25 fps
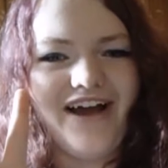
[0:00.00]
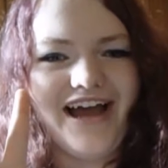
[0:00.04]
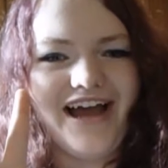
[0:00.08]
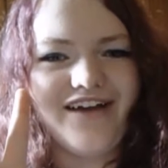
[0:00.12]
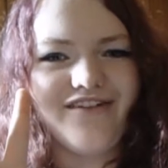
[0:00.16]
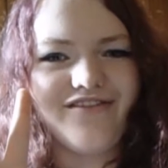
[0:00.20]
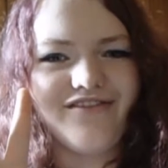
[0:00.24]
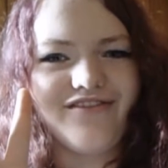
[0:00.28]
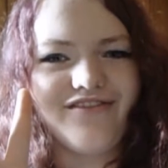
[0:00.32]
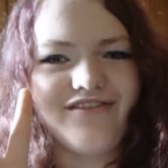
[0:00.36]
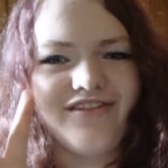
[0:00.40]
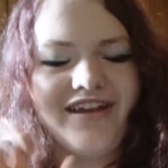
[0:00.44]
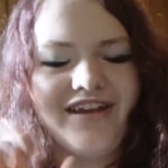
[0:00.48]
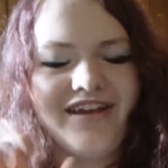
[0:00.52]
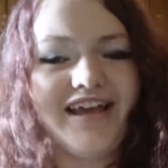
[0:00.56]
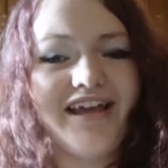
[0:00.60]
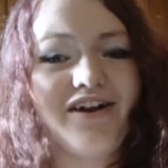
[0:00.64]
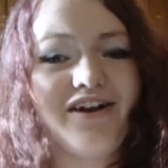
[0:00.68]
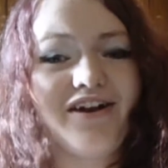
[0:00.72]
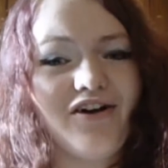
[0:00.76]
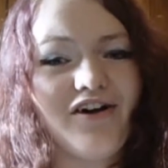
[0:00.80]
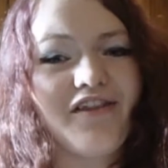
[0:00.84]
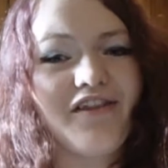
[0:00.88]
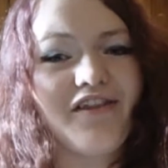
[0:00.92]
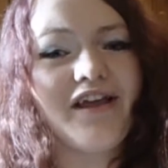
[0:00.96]
5,
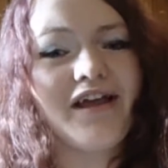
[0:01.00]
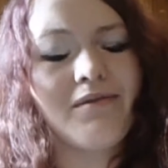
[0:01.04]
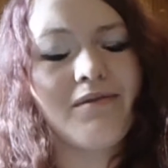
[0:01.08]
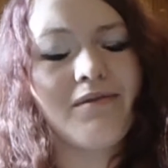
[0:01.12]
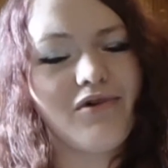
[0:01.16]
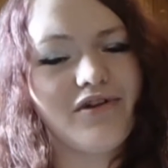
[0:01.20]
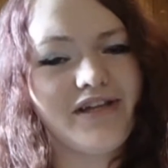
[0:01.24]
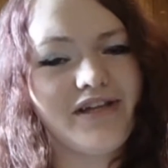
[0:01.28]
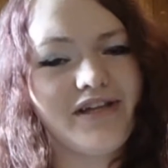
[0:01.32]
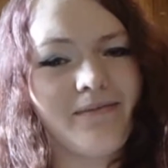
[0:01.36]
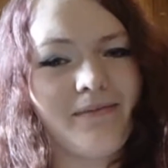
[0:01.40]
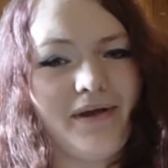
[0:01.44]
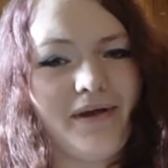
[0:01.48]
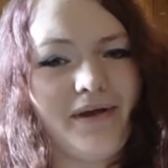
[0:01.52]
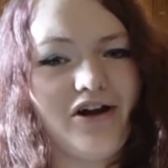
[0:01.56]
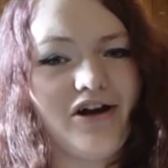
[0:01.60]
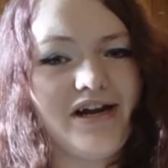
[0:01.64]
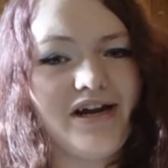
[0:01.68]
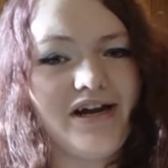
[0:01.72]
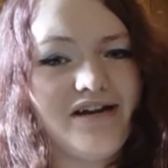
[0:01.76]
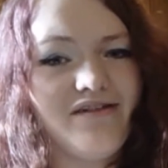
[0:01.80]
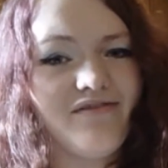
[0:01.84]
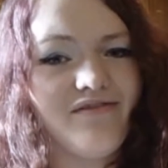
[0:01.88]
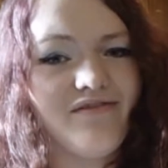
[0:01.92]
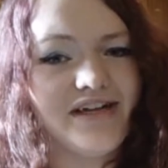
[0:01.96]
an online multiplayer
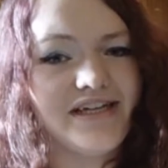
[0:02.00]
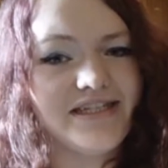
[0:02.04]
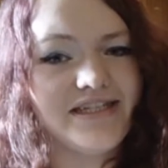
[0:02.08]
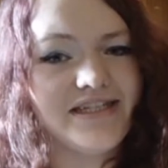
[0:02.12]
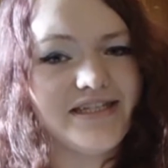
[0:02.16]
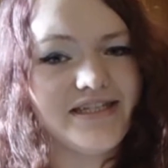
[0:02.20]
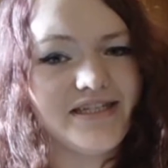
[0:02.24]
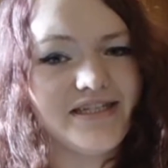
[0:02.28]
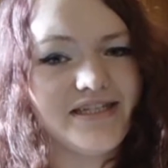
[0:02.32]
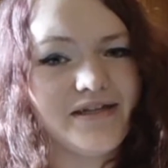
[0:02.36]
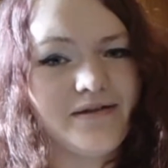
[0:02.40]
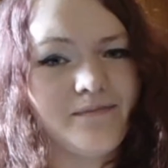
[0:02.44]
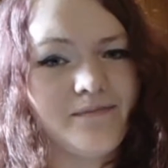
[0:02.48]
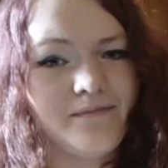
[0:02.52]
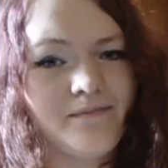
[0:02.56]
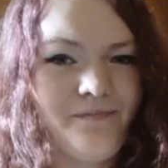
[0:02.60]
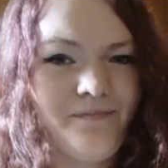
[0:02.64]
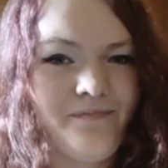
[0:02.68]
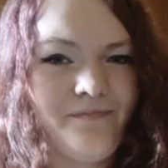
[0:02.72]
invite system.